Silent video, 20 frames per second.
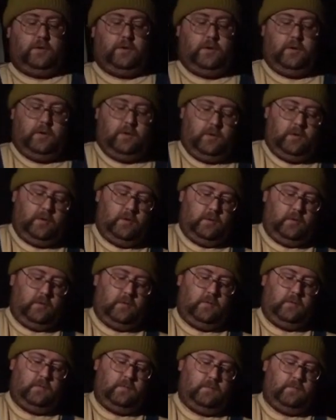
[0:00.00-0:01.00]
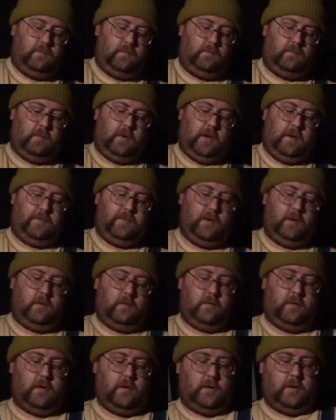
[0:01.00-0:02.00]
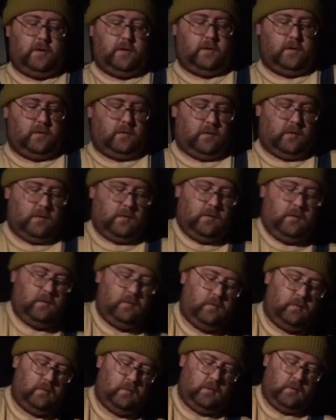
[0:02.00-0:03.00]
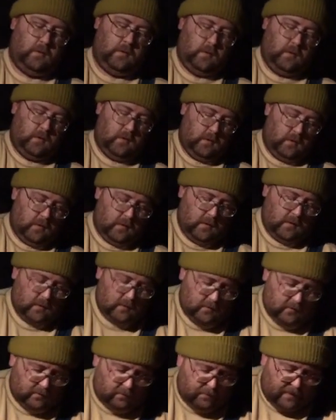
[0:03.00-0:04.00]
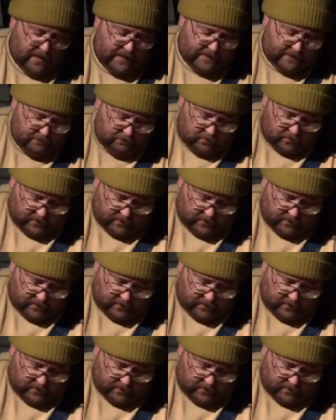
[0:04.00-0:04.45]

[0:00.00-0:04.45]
Just wrap it on there. A little bacon